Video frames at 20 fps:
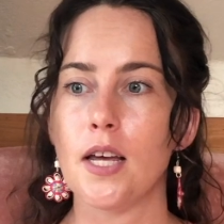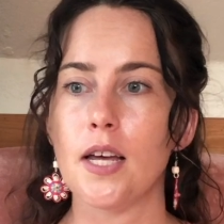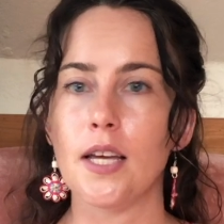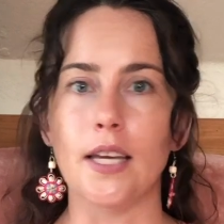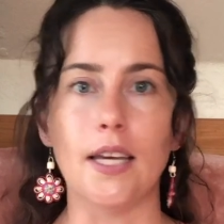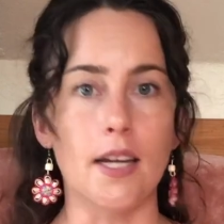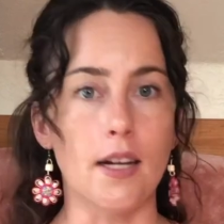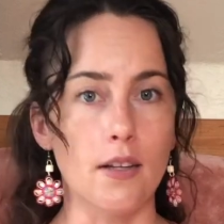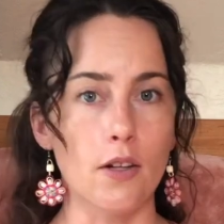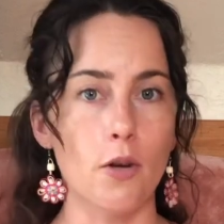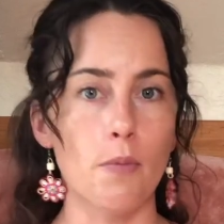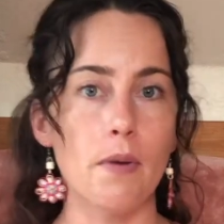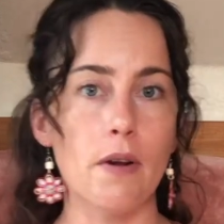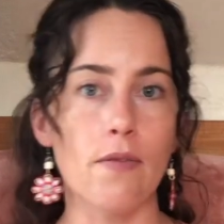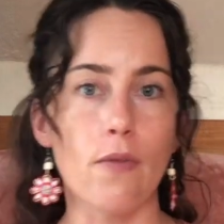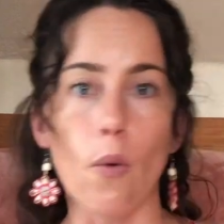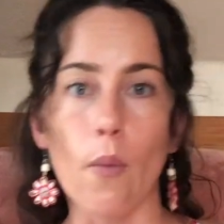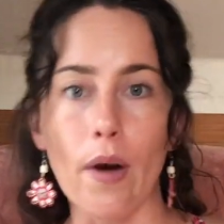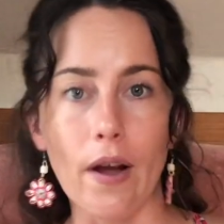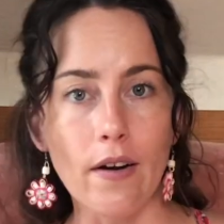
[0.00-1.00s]
get a little bit of
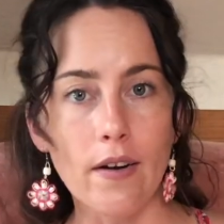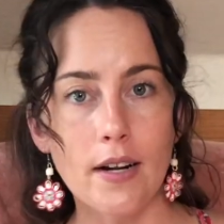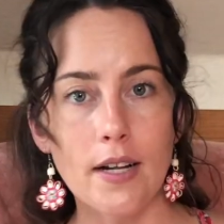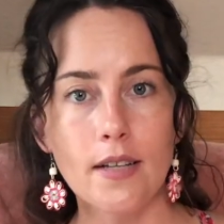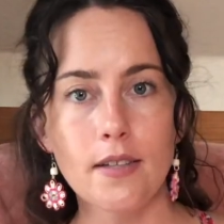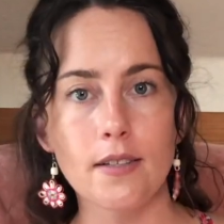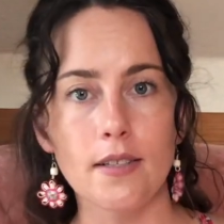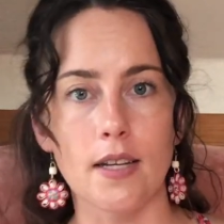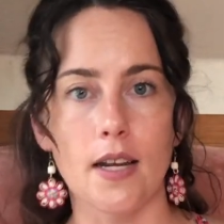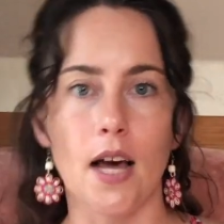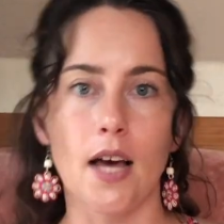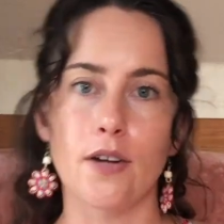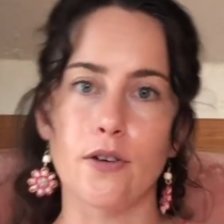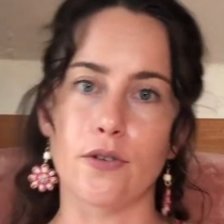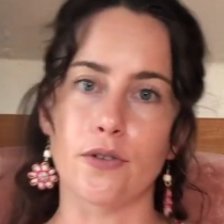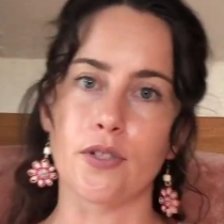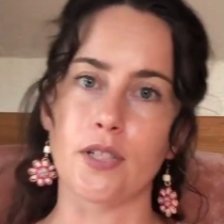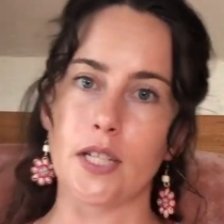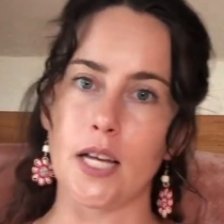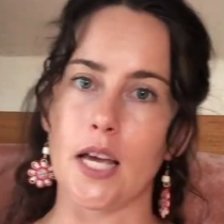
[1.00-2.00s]
awareness and
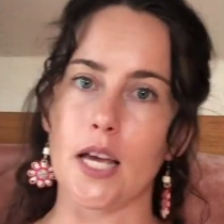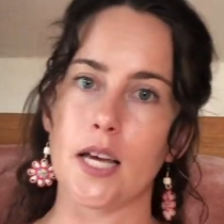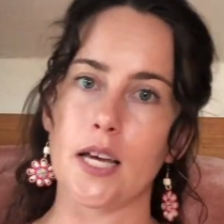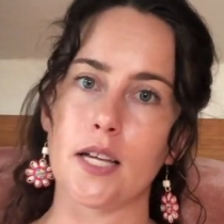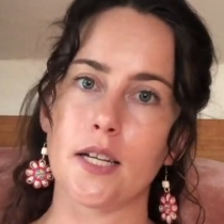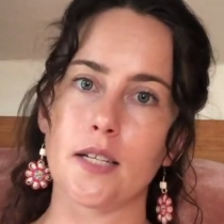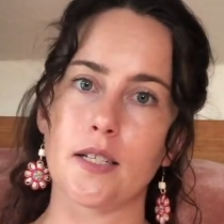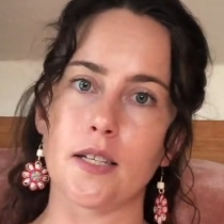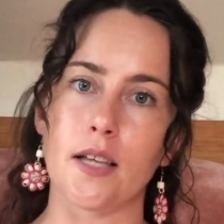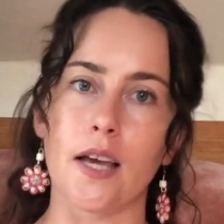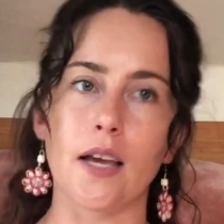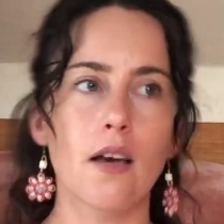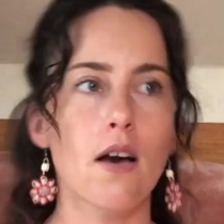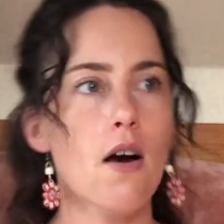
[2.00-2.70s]
understand, like,